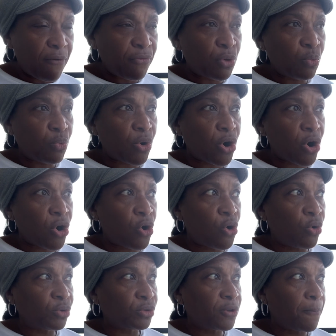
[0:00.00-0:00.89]
of the
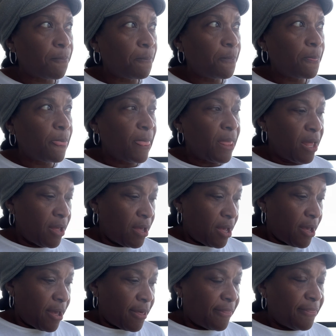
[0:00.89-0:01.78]
world,
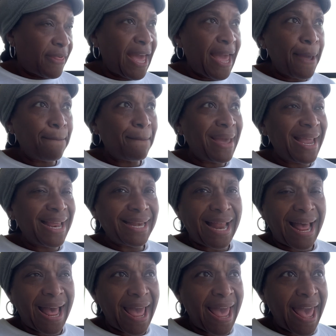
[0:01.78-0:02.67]
they may
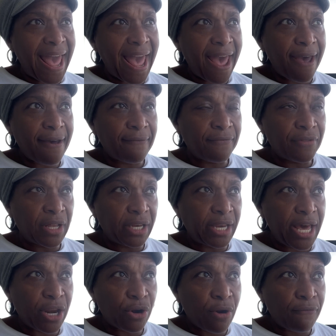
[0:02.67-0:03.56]
not have the
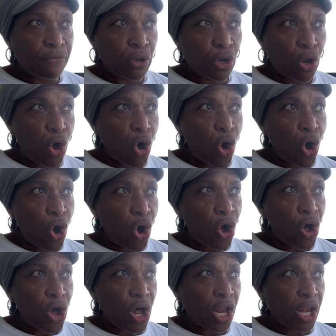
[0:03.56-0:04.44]
letter of the law
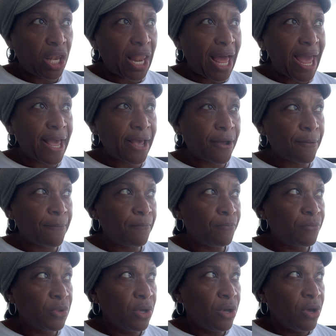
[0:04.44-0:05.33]
like
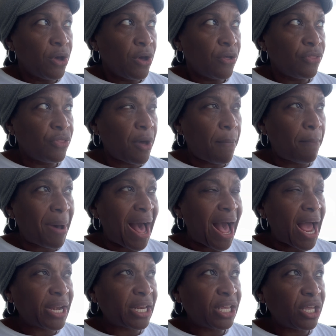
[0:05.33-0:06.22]
the
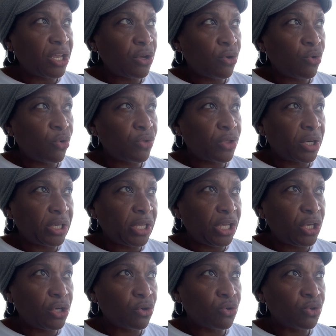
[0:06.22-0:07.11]
body or the
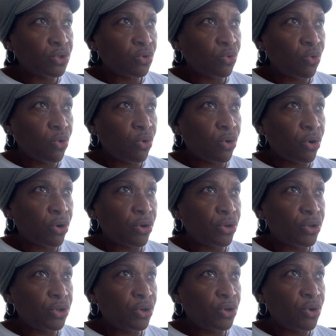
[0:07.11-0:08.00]
leaders or,
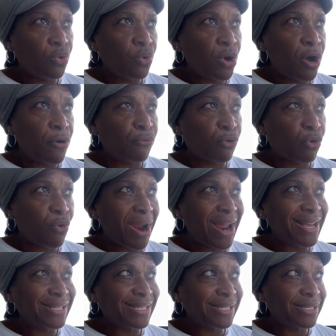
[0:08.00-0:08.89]
you know, of
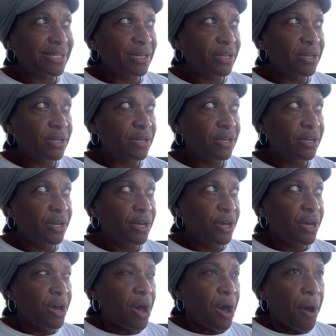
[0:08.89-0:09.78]
Christ,
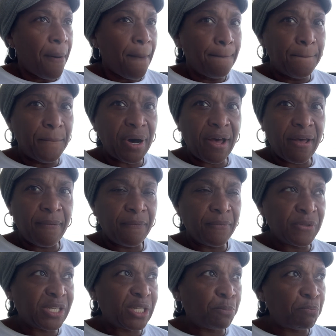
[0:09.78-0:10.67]
but
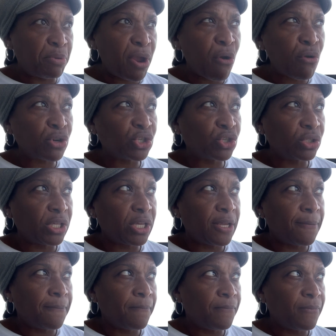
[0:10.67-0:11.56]

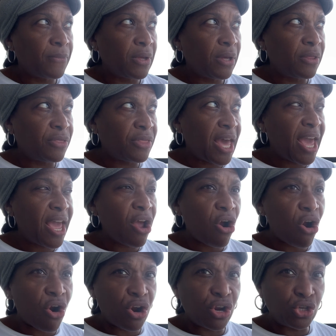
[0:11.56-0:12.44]
spiritually, they
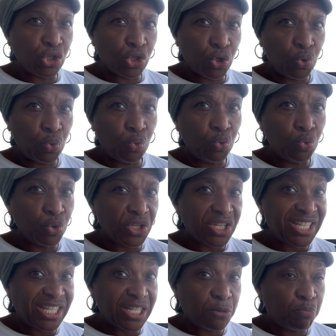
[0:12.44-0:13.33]
are in tune
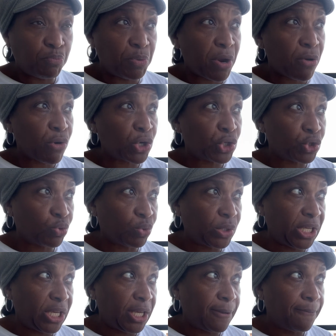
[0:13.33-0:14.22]

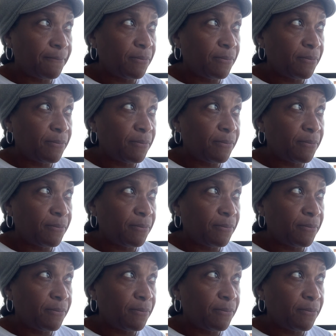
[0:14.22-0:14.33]
spiritually.